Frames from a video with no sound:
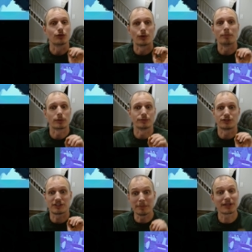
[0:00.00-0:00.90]
Grimbarlin
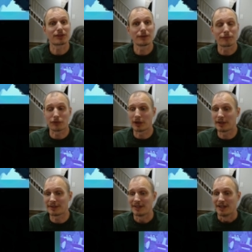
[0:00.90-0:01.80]
Smith in
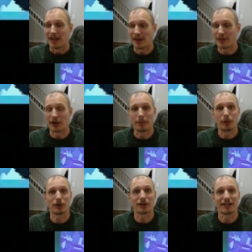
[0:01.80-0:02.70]
front, and then I'll
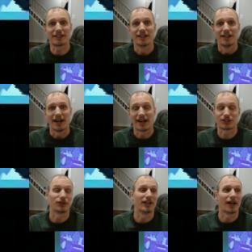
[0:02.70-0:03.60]
put like
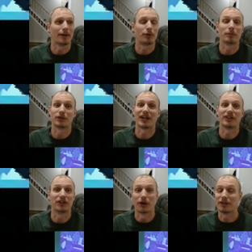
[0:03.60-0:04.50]
Actually, I put
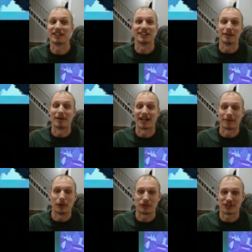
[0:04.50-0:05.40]
Merdaali Guardian in the back
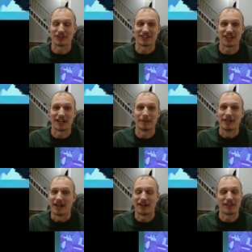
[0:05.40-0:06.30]
most of the time.
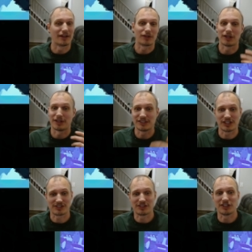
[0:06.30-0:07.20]
And then I've got like
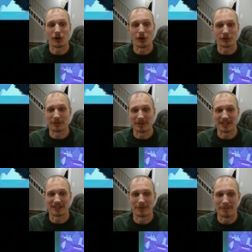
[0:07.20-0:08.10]
just the
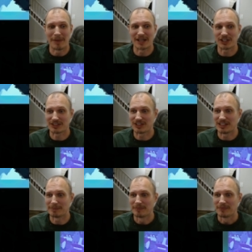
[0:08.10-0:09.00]
ultimate magic
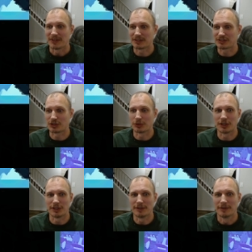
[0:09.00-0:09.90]
team. It's so
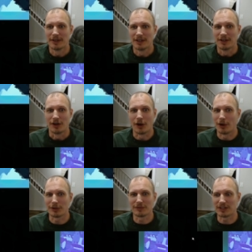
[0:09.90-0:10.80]
good.
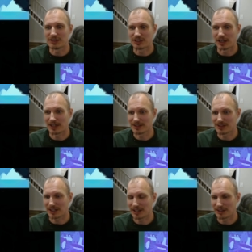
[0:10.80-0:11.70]
All of these guys
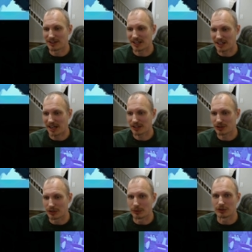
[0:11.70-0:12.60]
that can that can
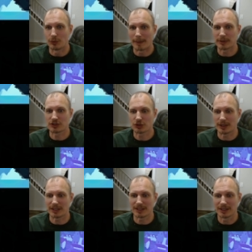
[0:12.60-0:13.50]
actually go and do weapons
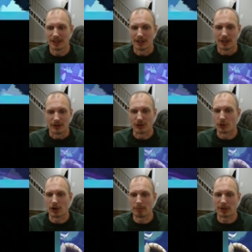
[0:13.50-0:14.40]
training, they're
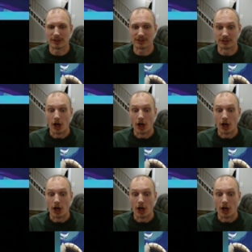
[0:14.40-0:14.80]
all bosses.